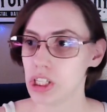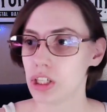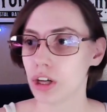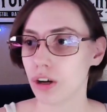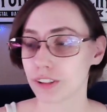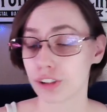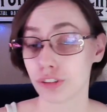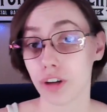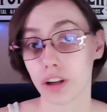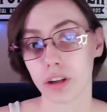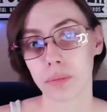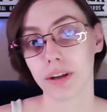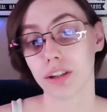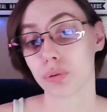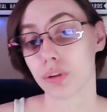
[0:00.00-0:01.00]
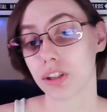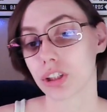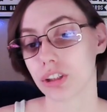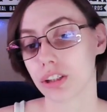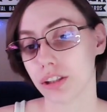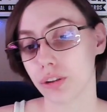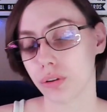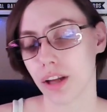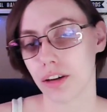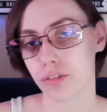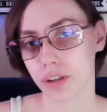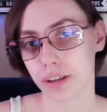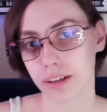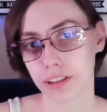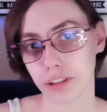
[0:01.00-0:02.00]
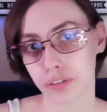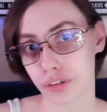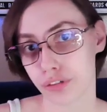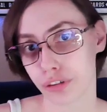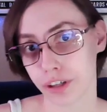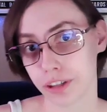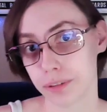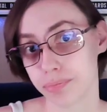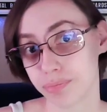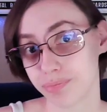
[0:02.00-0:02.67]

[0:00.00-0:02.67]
Also follow me on Twitch because I do live readings for free.